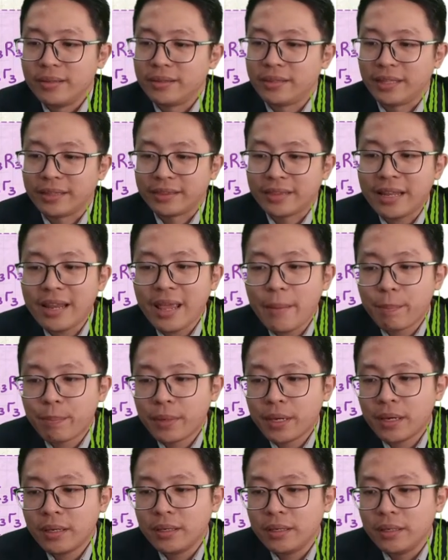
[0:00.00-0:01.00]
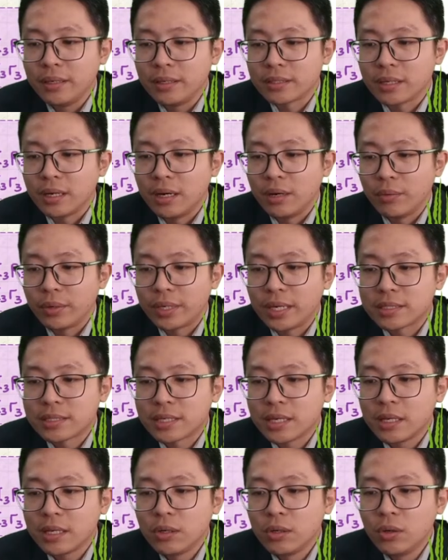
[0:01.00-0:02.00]
the 10 ampere is we can
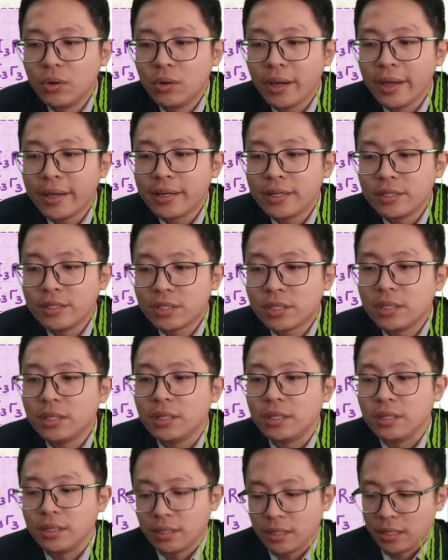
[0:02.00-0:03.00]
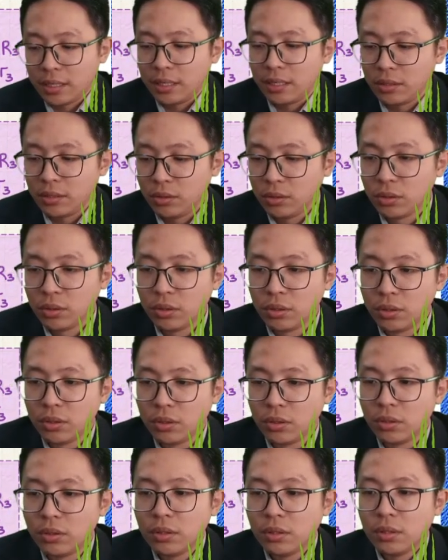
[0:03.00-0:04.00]
say low energy.
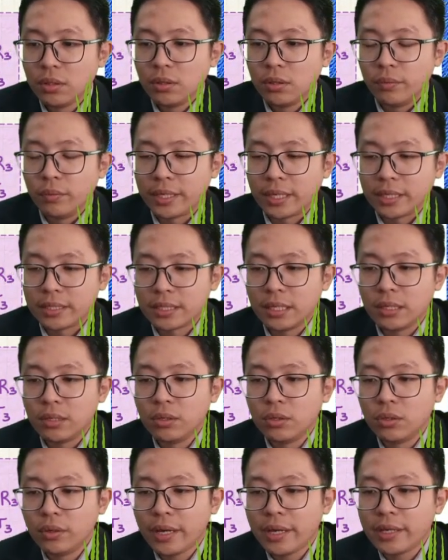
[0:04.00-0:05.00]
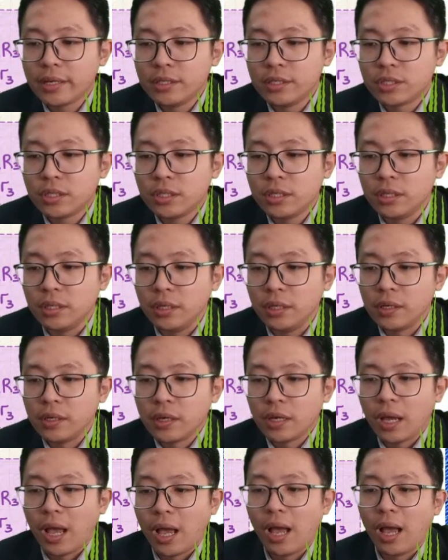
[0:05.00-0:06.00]
We can say low energy.
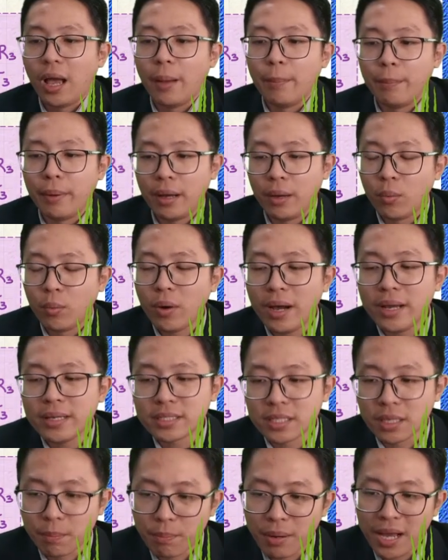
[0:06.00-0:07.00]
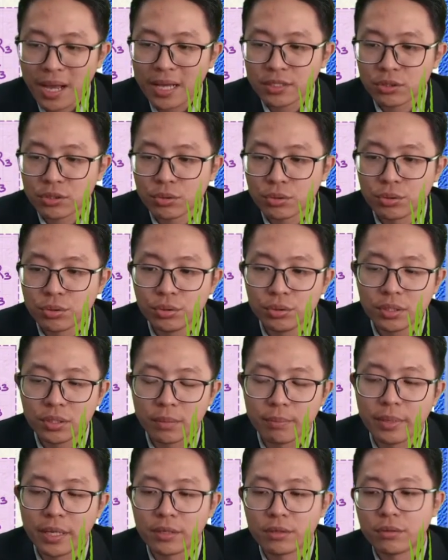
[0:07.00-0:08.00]
But once it passed through
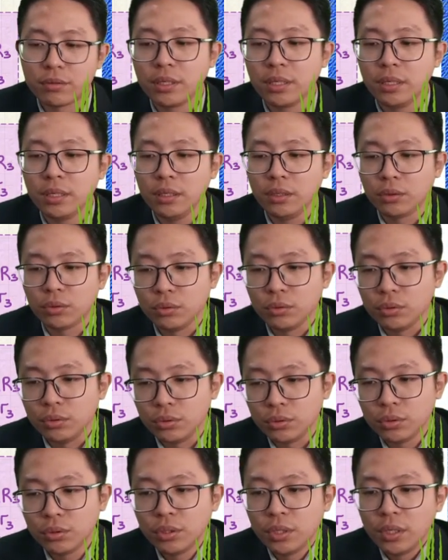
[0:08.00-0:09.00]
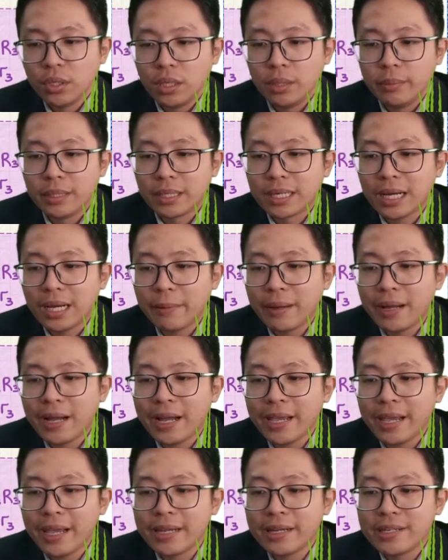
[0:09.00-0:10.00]
the battery E2, it becomes
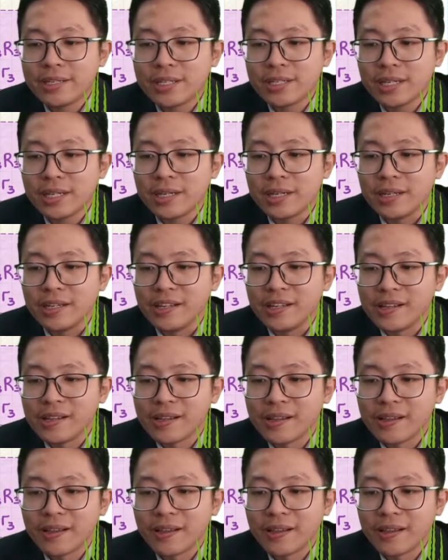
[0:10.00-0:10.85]
high energy.